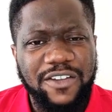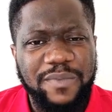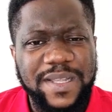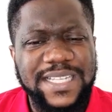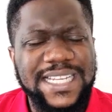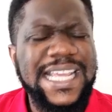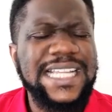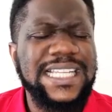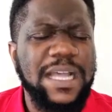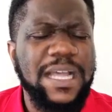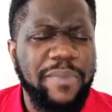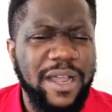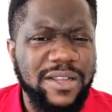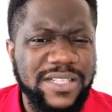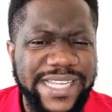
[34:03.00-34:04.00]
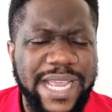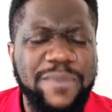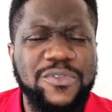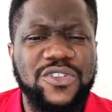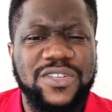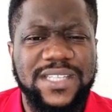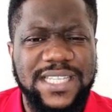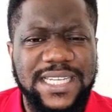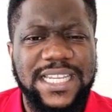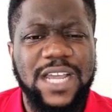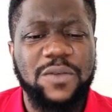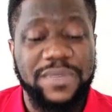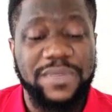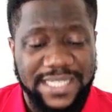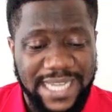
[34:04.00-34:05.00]
kind of person, it's about time you
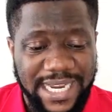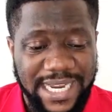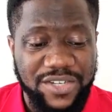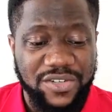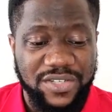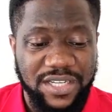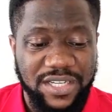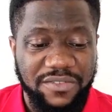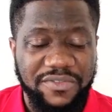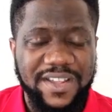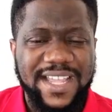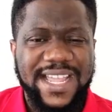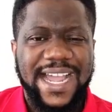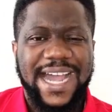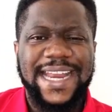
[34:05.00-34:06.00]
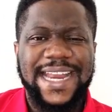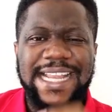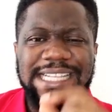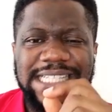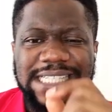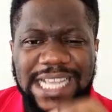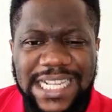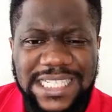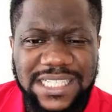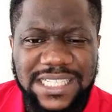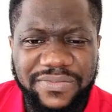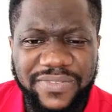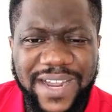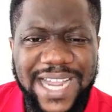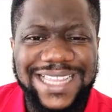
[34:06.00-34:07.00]
sit down beside yourself and
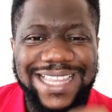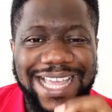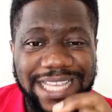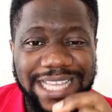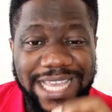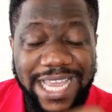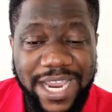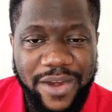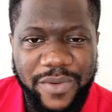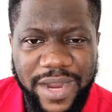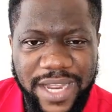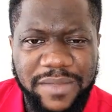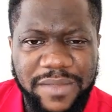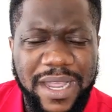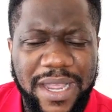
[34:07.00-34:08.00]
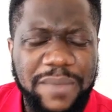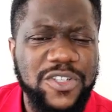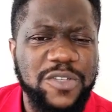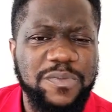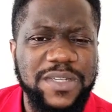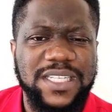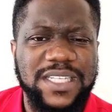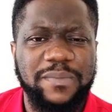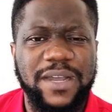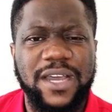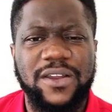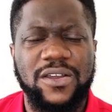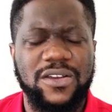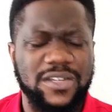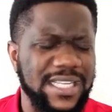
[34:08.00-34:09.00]
identify that area. The Bible speaks
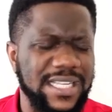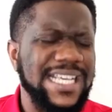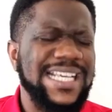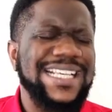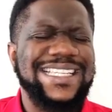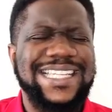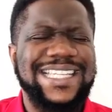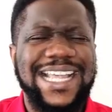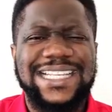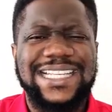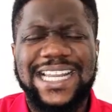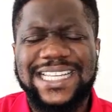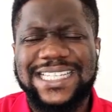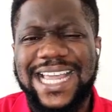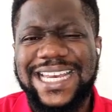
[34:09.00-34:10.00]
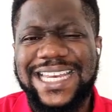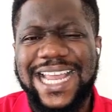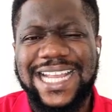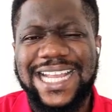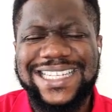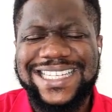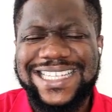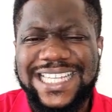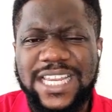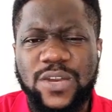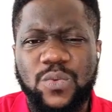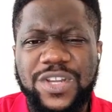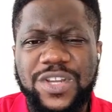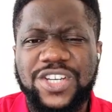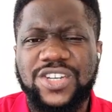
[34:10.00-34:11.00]
about us setting aside that
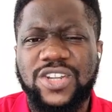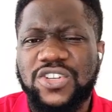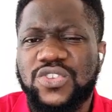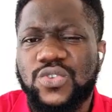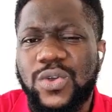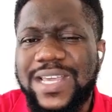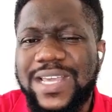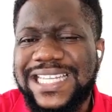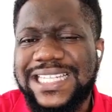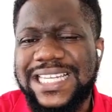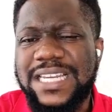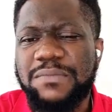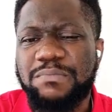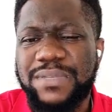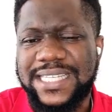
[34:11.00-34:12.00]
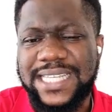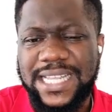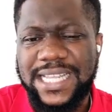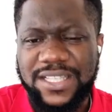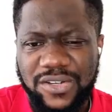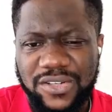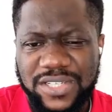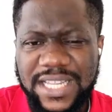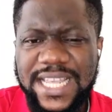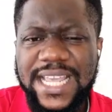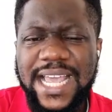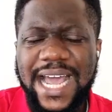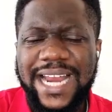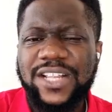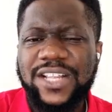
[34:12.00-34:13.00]
sin which does so easily beset us
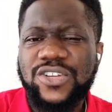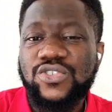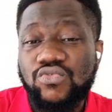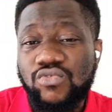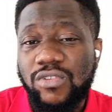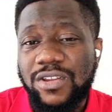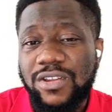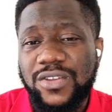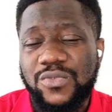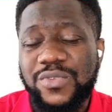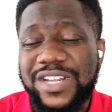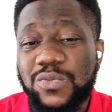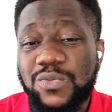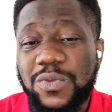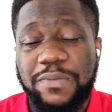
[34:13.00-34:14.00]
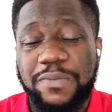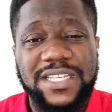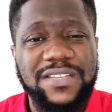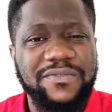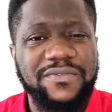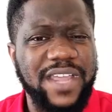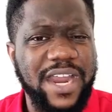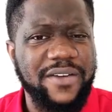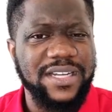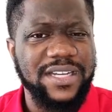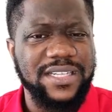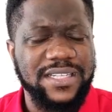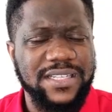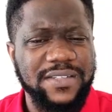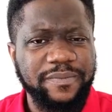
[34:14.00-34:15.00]
and let us run the race with
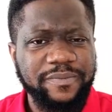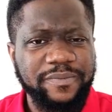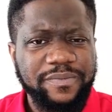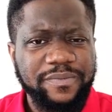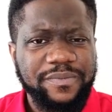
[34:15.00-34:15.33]
perseverance.